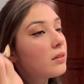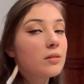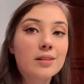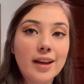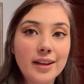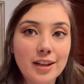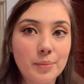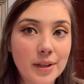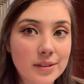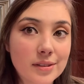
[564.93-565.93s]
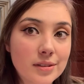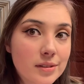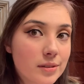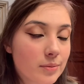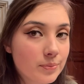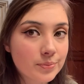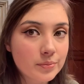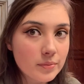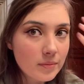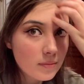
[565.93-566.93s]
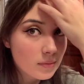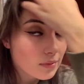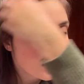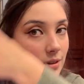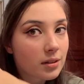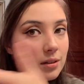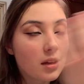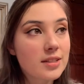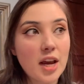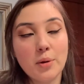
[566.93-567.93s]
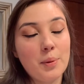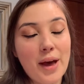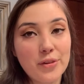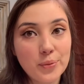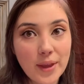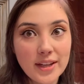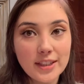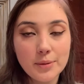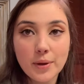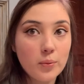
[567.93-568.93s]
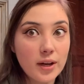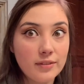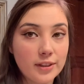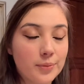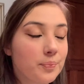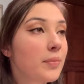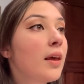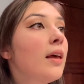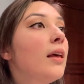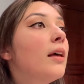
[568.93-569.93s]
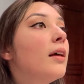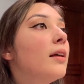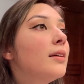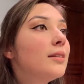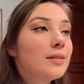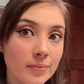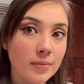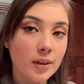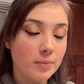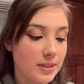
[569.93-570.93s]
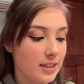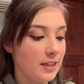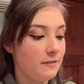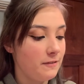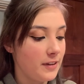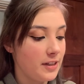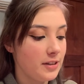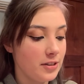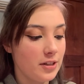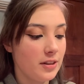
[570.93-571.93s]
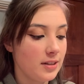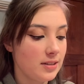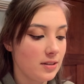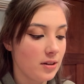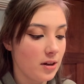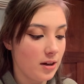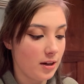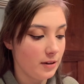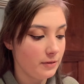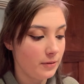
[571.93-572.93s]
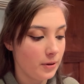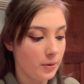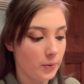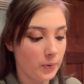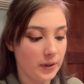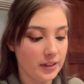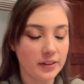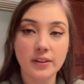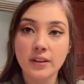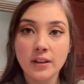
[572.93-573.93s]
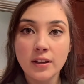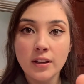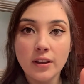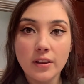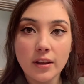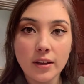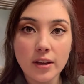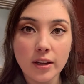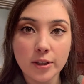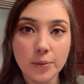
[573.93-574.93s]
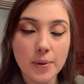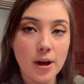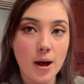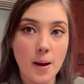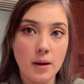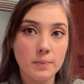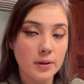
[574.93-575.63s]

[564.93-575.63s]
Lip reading: lighting because it's terrible bathroom lighting, but whatever. I'm just gonna finish this look off with a ColourPop